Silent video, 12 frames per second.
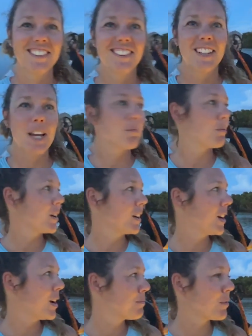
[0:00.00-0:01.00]
Your
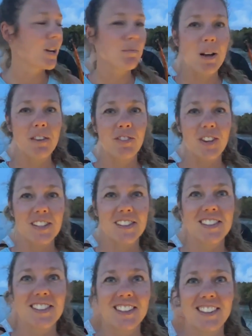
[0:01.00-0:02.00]
40th birthday is
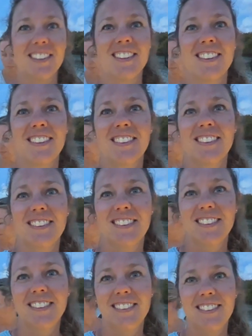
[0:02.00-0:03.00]
not until the end of
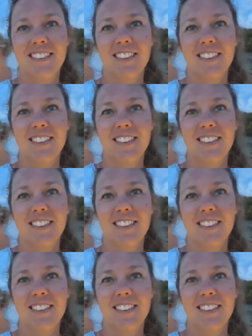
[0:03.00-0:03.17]
August, though.